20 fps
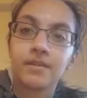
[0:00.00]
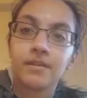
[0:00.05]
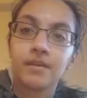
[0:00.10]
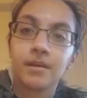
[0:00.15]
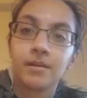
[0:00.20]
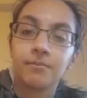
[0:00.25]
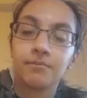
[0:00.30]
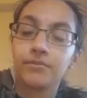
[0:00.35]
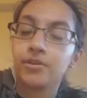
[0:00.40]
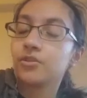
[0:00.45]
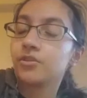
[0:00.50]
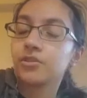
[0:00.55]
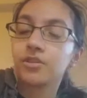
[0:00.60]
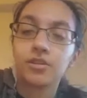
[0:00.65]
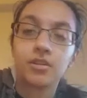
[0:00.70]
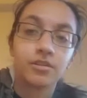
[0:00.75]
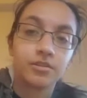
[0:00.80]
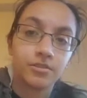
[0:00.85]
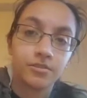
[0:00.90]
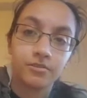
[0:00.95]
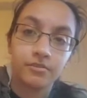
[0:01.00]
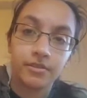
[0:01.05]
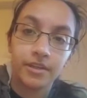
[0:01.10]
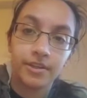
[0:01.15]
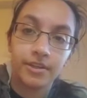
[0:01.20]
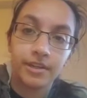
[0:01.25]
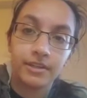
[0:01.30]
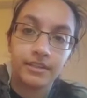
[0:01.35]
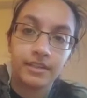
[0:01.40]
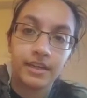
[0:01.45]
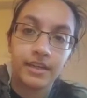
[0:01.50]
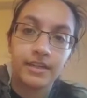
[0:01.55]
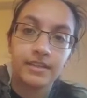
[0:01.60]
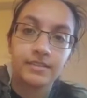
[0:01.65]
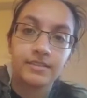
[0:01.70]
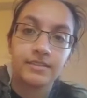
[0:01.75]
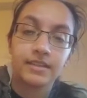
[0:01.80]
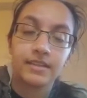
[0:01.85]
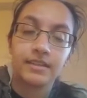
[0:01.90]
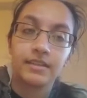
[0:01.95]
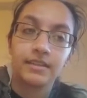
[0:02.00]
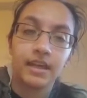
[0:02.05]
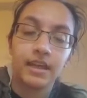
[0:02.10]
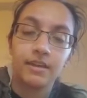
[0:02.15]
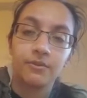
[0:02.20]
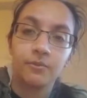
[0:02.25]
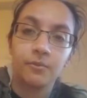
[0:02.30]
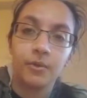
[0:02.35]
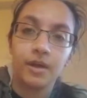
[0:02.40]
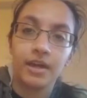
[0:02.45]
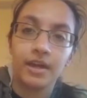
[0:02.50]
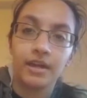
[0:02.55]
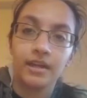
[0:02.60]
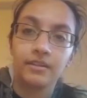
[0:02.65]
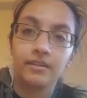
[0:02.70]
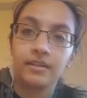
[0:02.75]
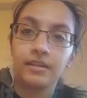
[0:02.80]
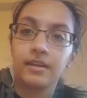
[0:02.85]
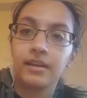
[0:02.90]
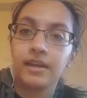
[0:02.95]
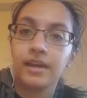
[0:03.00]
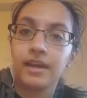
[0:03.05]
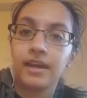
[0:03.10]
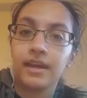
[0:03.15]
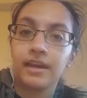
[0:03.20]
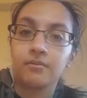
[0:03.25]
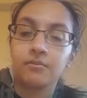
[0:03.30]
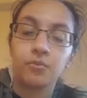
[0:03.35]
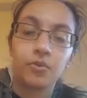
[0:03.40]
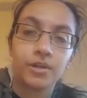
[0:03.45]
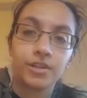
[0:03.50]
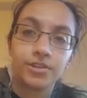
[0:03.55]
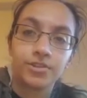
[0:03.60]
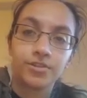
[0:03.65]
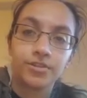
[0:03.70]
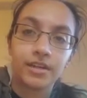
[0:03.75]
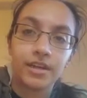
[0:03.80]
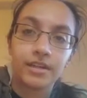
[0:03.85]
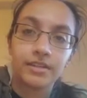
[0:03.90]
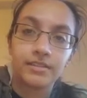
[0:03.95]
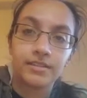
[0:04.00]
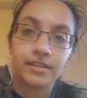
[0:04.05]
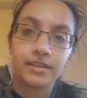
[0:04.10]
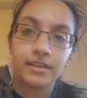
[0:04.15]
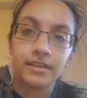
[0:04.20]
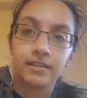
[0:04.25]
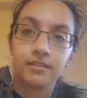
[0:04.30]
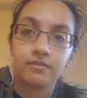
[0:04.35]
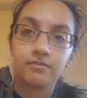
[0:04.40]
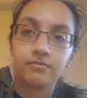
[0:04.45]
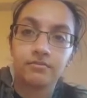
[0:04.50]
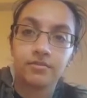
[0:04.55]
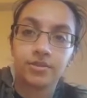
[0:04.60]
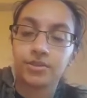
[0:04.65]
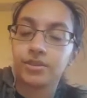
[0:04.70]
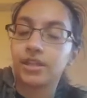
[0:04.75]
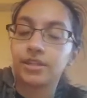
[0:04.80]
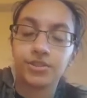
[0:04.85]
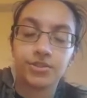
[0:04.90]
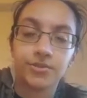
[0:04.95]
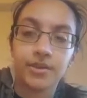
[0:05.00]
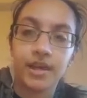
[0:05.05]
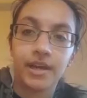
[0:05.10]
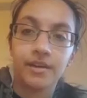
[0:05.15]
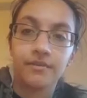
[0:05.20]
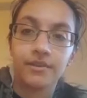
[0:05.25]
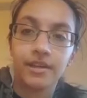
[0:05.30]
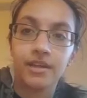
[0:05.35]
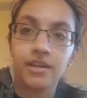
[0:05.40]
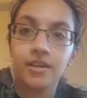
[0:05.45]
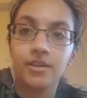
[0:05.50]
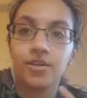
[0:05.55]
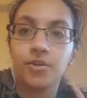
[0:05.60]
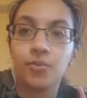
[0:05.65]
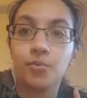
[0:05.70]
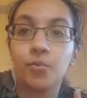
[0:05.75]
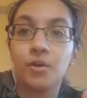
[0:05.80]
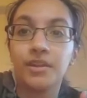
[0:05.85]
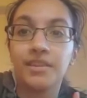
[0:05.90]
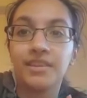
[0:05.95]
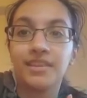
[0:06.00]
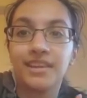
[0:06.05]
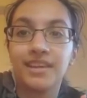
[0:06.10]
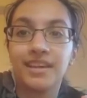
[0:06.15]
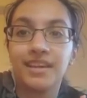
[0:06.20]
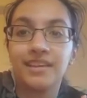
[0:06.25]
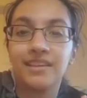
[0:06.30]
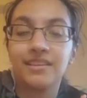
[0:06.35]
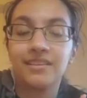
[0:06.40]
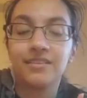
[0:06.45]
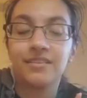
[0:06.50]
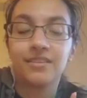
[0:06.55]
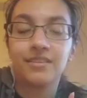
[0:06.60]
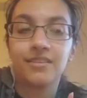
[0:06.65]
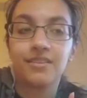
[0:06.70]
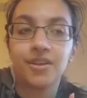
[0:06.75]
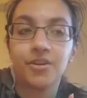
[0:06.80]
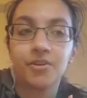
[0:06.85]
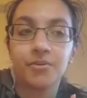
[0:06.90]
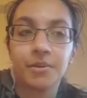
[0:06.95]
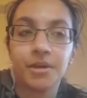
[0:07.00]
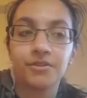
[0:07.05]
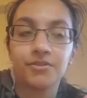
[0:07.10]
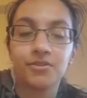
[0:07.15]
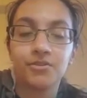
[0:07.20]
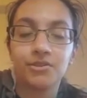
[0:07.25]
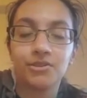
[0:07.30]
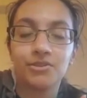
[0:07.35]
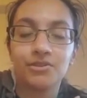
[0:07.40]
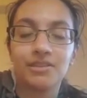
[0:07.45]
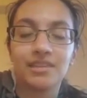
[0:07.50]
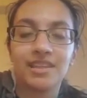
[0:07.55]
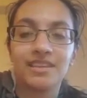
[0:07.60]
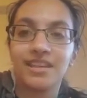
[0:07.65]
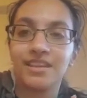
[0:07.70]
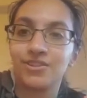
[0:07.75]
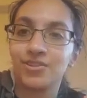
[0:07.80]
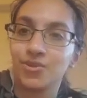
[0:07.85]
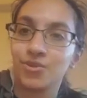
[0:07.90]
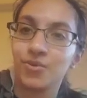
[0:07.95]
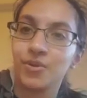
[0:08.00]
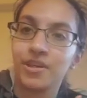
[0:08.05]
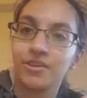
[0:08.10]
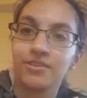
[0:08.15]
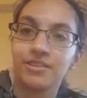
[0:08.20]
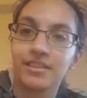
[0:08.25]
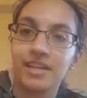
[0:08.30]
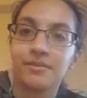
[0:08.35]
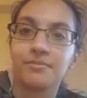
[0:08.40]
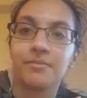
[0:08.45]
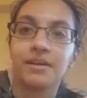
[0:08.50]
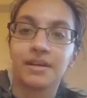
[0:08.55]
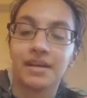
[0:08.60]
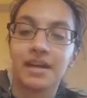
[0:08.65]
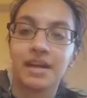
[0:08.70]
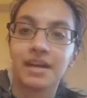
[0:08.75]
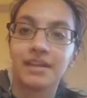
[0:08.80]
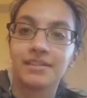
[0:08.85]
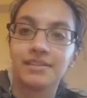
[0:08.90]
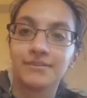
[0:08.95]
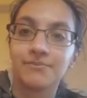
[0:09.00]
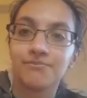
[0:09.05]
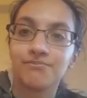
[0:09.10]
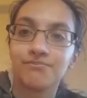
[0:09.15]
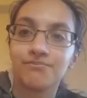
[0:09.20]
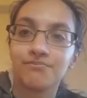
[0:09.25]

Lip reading: Those are also very nice and lightweight and moisturizing. They're not too heavy. The one thing, though, about those two is that they do irritate my eyes.